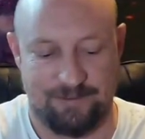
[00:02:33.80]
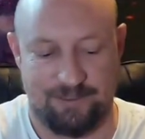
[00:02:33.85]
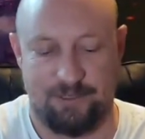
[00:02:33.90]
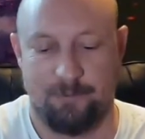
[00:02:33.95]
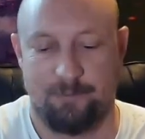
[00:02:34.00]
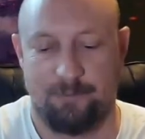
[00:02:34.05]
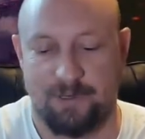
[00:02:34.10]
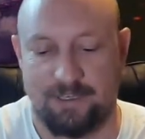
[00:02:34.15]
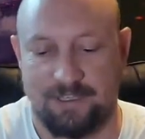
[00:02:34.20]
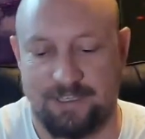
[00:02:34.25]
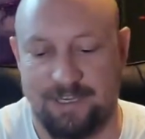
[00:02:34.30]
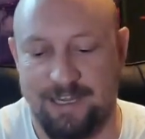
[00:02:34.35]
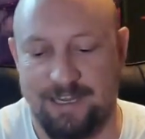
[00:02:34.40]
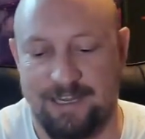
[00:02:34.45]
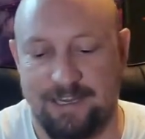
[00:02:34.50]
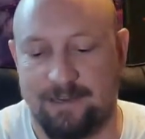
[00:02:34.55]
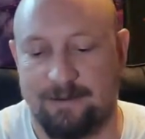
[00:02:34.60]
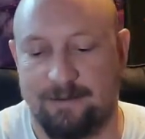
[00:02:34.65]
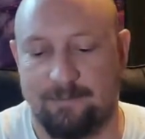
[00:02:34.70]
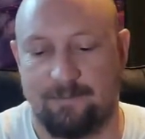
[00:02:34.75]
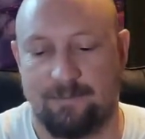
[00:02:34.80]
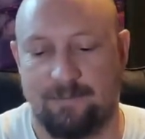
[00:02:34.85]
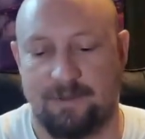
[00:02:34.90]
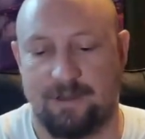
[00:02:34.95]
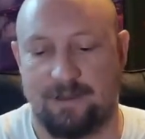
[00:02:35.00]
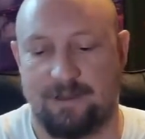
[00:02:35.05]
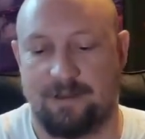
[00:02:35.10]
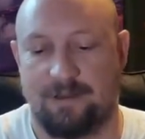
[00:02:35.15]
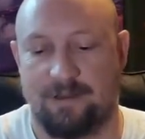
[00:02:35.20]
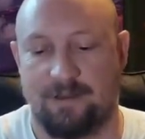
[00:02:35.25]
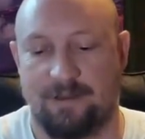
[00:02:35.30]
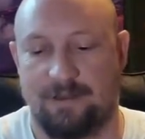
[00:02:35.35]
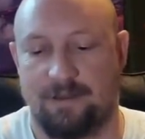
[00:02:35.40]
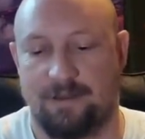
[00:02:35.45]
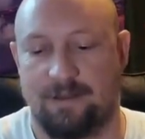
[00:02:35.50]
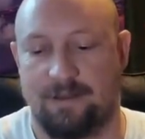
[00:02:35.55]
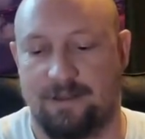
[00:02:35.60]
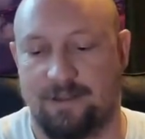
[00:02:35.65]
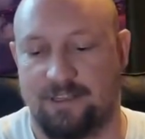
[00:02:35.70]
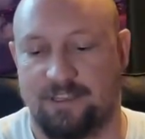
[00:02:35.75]
Super excited.
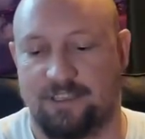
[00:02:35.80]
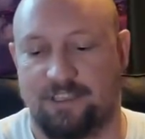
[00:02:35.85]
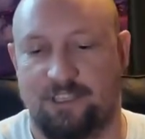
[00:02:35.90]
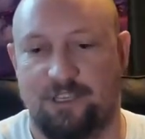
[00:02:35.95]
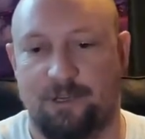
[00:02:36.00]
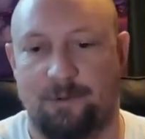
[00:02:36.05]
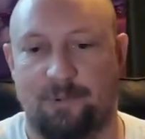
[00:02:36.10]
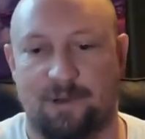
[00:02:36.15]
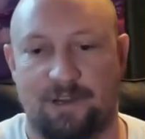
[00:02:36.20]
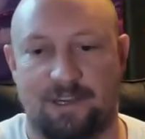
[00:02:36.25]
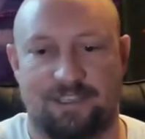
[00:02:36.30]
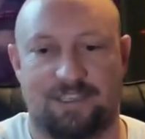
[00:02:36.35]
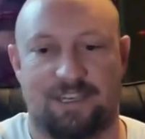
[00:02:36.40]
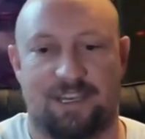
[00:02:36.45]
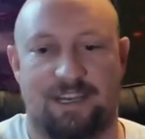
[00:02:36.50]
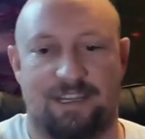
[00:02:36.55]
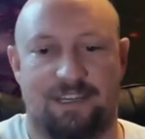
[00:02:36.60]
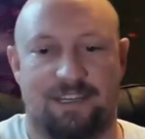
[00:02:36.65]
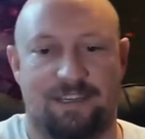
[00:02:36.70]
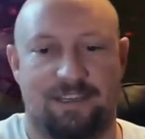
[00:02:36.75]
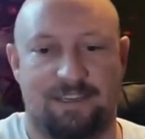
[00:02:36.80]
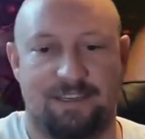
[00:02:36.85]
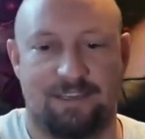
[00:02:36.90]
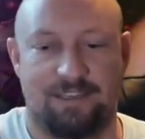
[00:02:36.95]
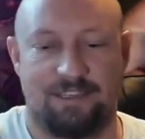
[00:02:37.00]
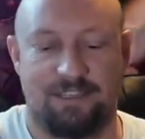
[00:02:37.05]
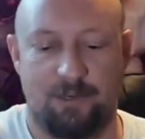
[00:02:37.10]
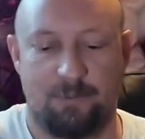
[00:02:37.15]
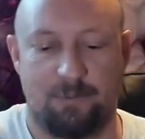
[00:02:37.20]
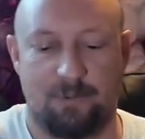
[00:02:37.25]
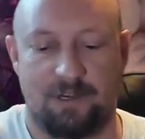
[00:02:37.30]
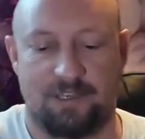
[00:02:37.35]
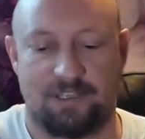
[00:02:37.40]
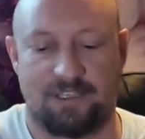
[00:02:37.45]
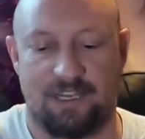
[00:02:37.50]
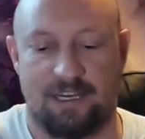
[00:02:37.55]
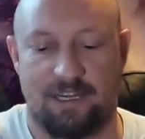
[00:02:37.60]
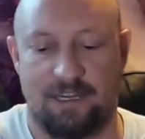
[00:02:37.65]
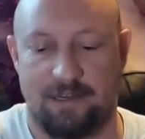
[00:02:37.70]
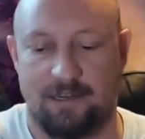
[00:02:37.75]
Super excited. Super
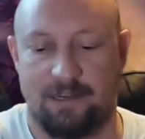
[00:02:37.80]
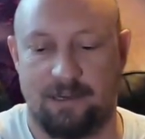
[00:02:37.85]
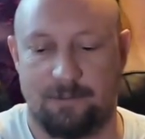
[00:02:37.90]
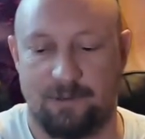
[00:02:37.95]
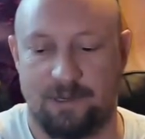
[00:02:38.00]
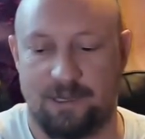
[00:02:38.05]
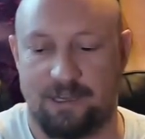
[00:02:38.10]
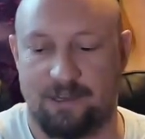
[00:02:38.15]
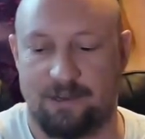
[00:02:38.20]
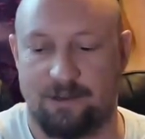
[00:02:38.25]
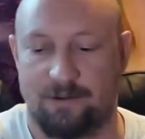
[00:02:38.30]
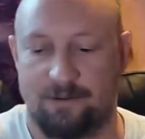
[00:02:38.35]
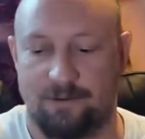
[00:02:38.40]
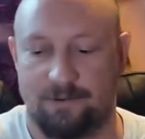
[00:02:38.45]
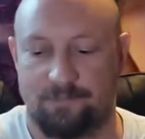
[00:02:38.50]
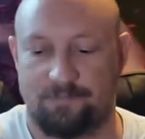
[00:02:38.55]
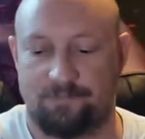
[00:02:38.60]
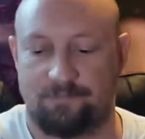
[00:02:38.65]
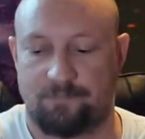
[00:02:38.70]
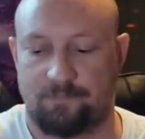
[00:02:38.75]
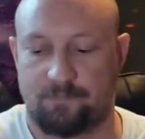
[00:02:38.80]
excited. Here we go.